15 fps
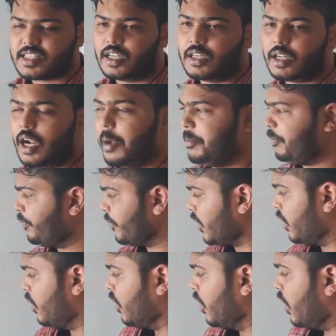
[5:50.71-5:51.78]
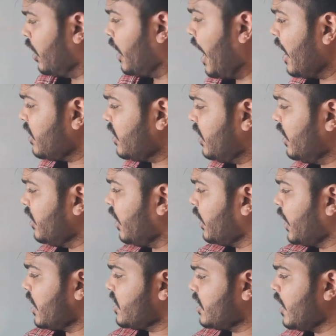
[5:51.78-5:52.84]
etc. Lastly,
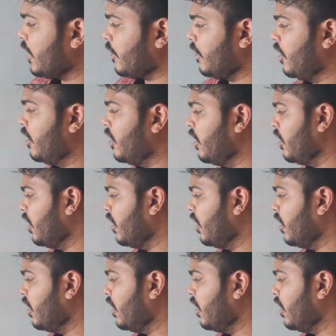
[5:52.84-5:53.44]
the tester.